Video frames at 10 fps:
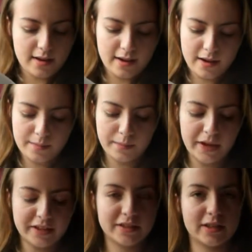but
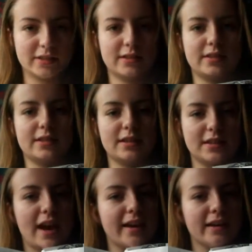it does
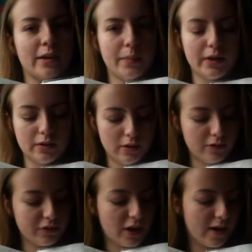take up a lot
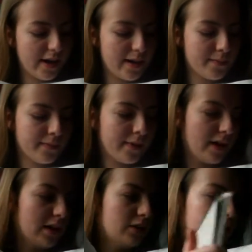of time,
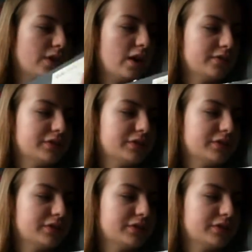a lot of after